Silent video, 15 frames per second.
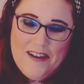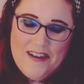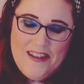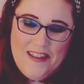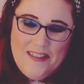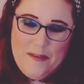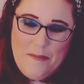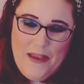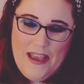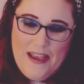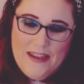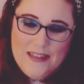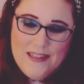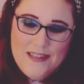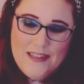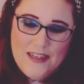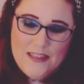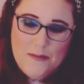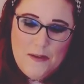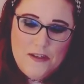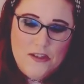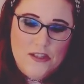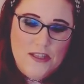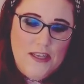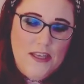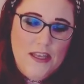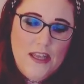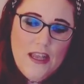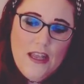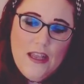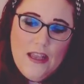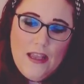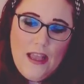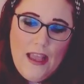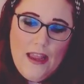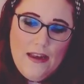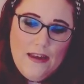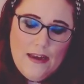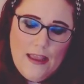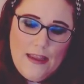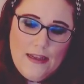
in the past, especially at night.